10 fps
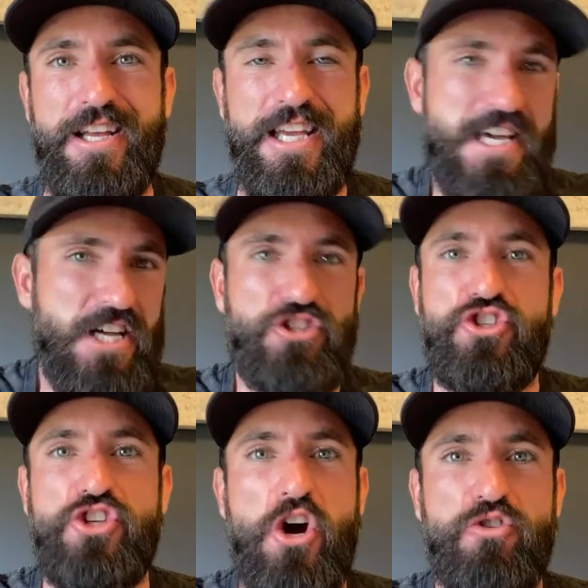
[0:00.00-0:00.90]
It's
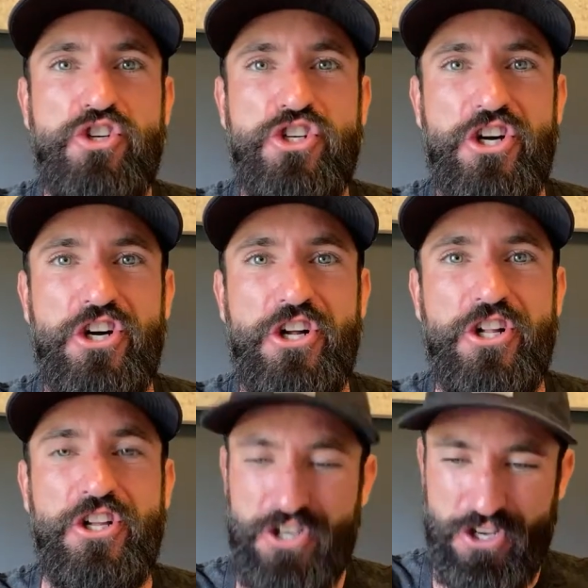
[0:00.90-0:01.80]

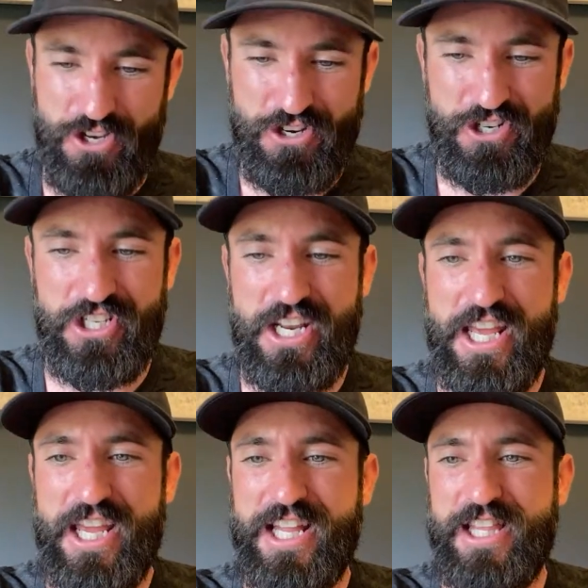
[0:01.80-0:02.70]
social. You're
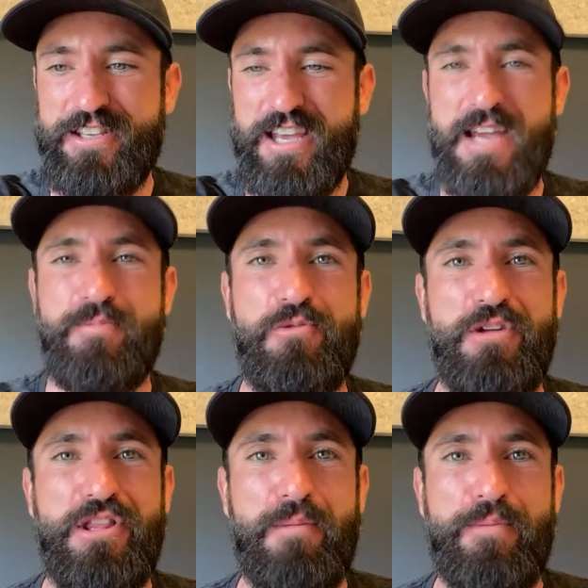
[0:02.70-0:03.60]
sitting at the table
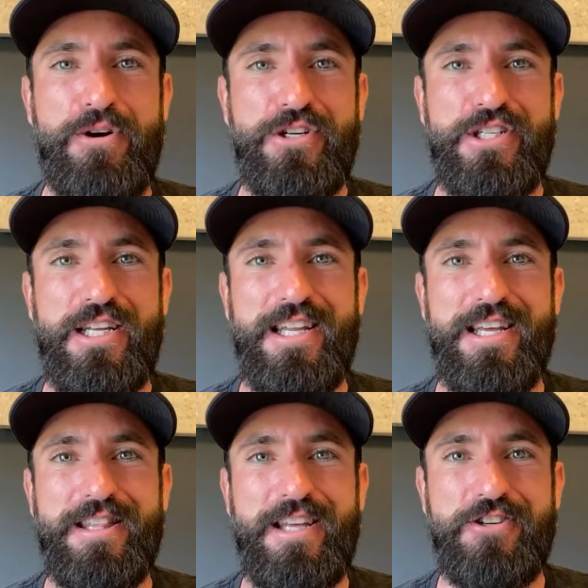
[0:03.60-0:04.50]
with the
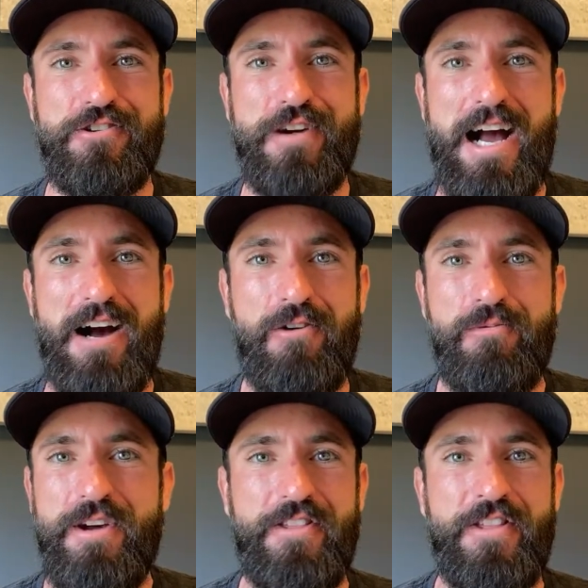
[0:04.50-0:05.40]
person that you're out
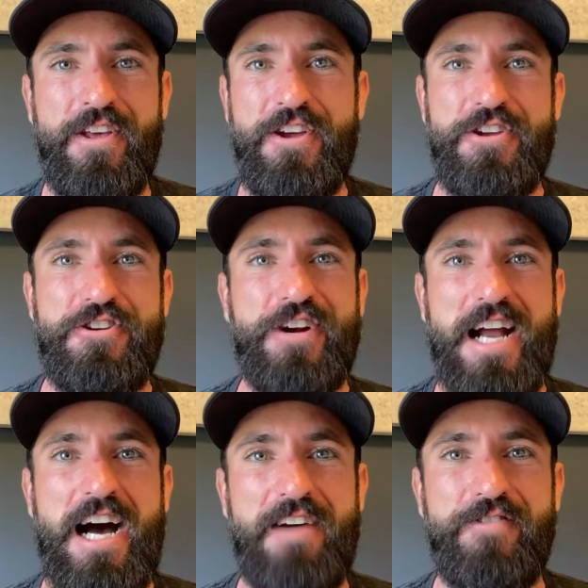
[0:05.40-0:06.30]
with. You're
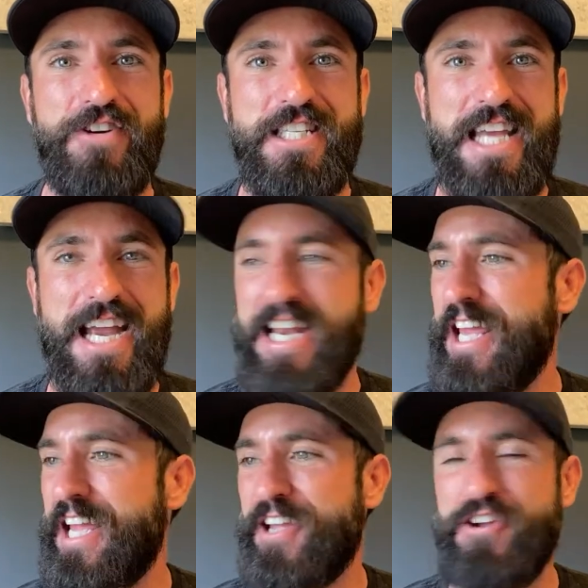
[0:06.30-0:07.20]

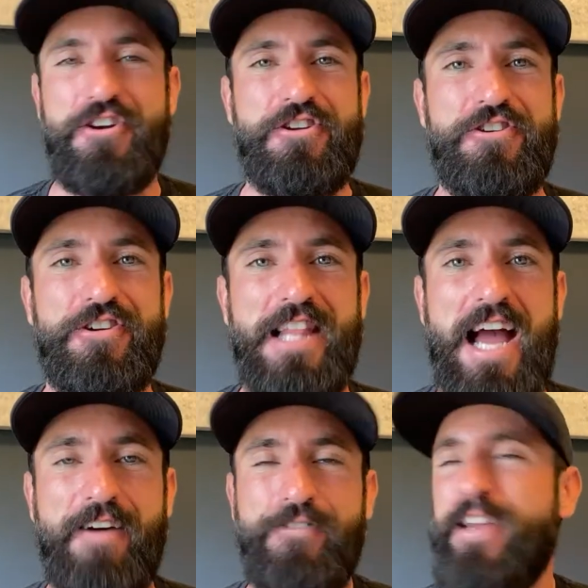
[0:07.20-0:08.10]
conversating. You're
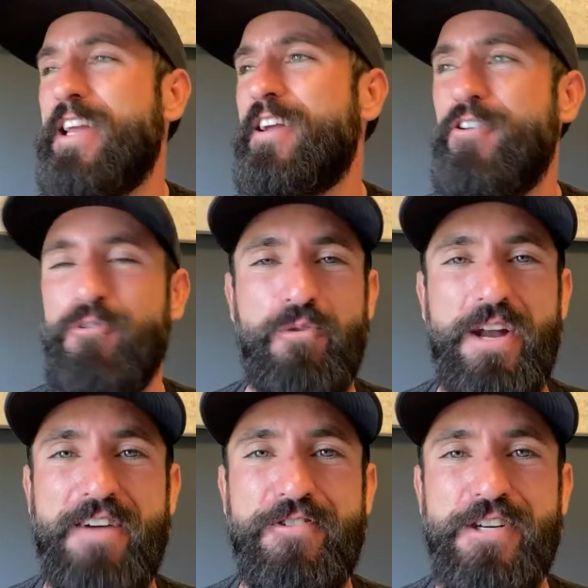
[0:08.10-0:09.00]
laughing,
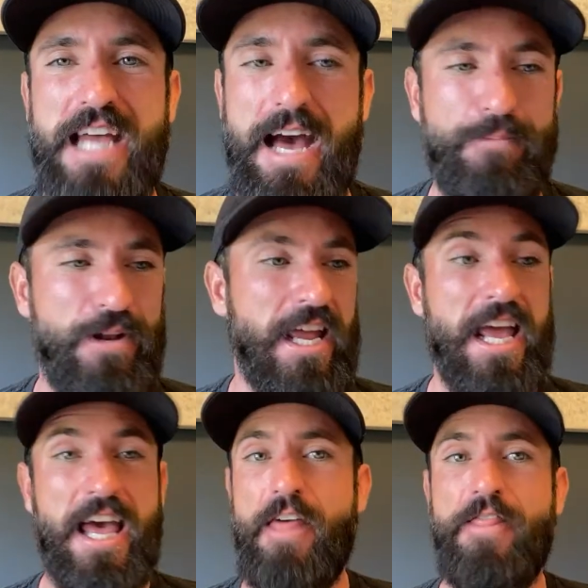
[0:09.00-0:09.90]
whatever's
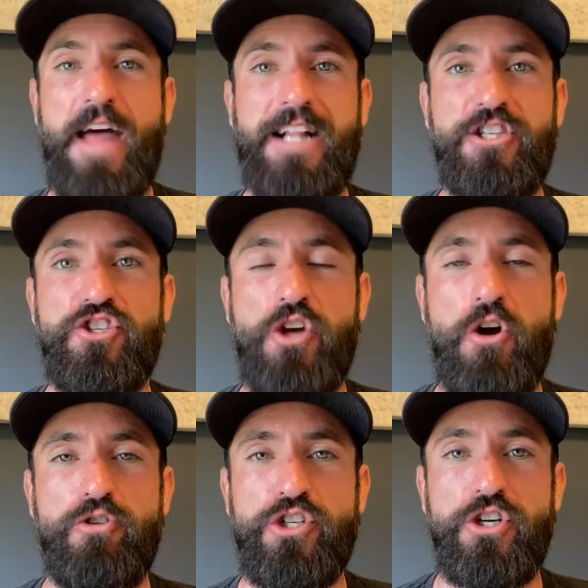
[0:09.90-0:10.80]
happening. That's
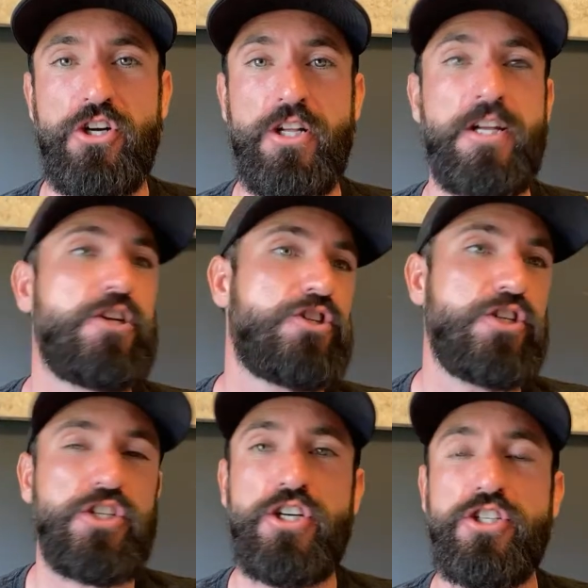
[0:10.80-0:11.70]
social.
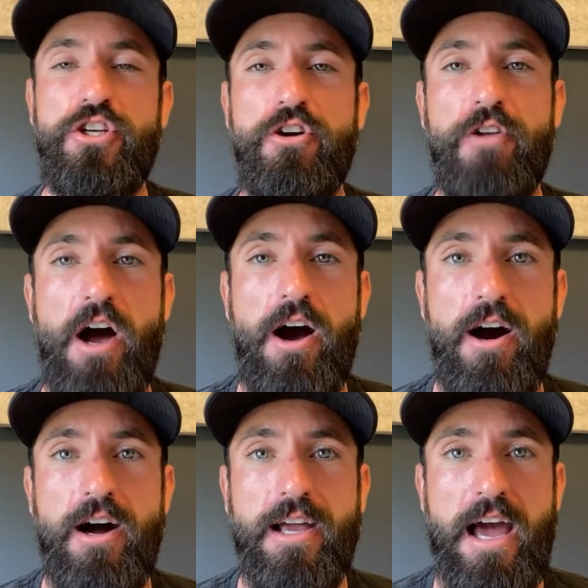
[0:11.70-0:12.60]
Just because you don't
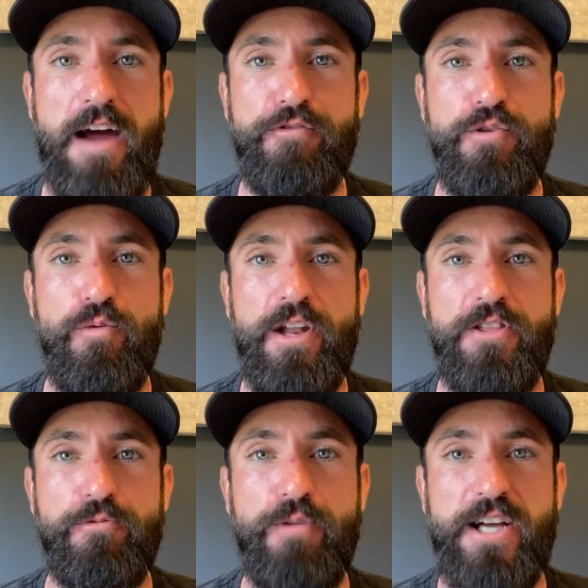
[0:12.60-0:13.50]
hug everyone
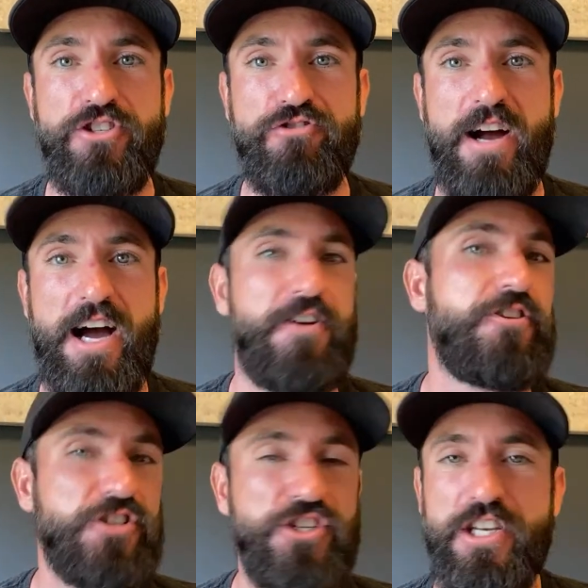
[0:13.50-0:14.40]
in the restaurant
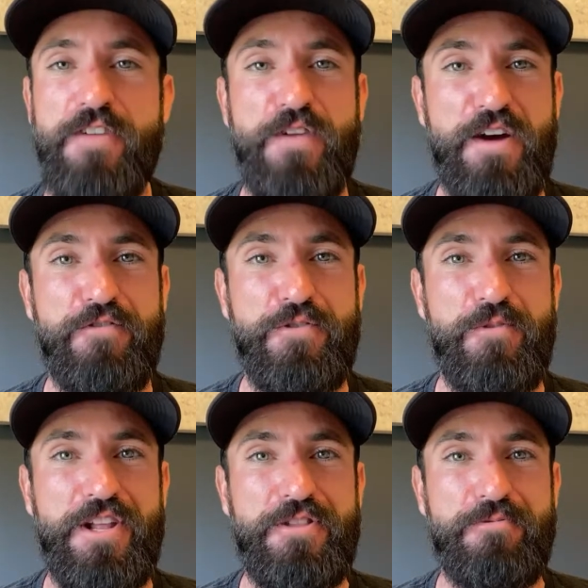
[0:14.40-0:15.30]
or sniff
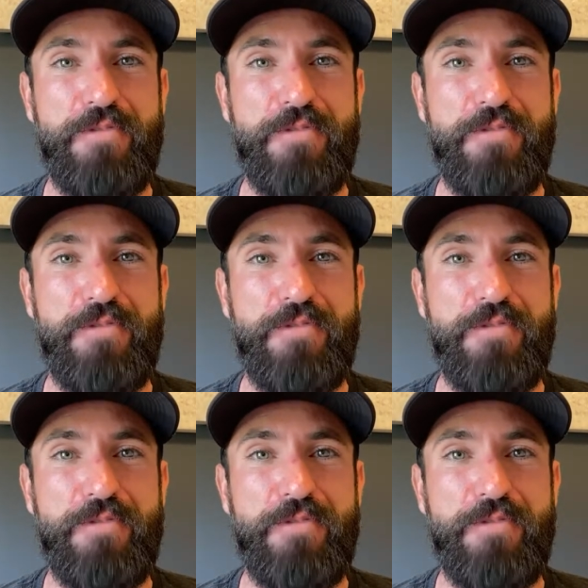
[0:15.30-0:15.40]
everyone in the